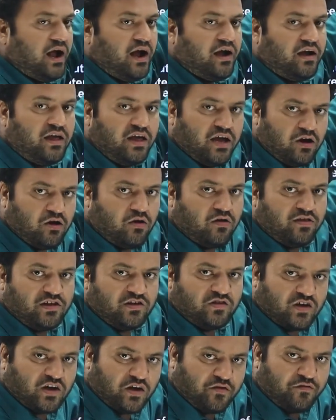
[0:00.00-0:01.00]
here on the
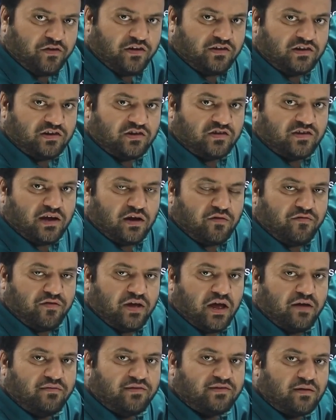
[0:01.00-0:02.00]
surface itself we
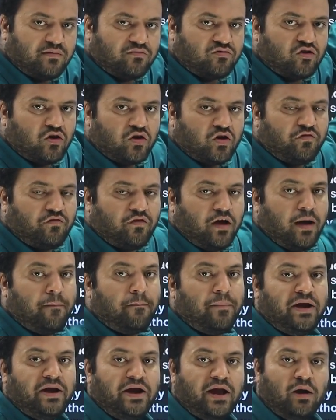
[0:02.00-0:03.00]
have some sort of up
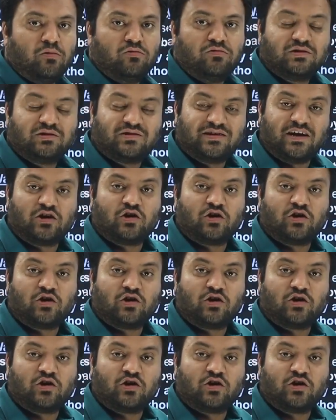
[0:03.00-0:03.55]
and down set of